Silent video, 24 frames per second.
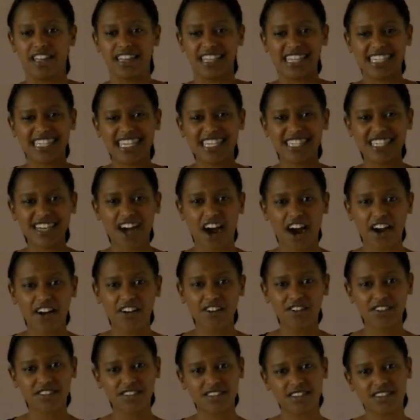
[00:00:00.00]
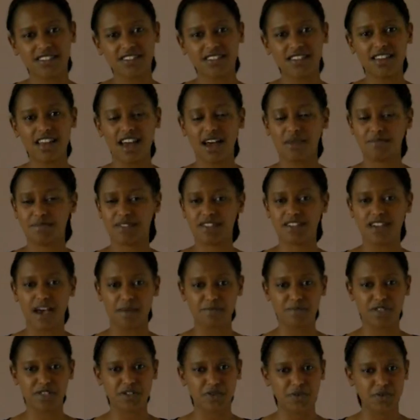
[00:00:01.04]
this entire season up to
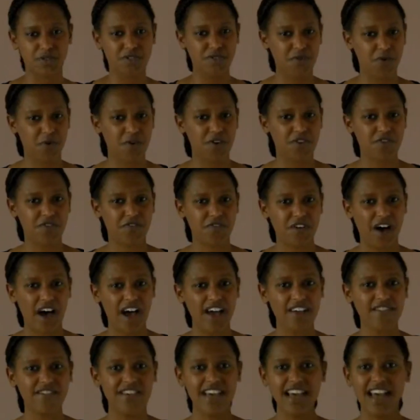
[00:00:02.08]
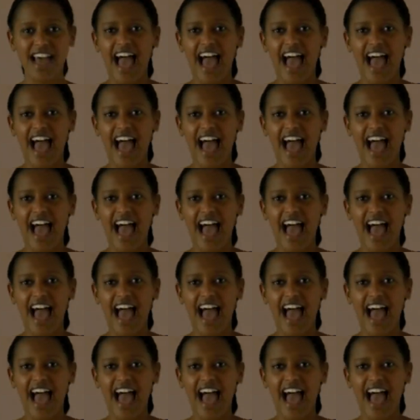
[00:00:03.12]
episodes four and five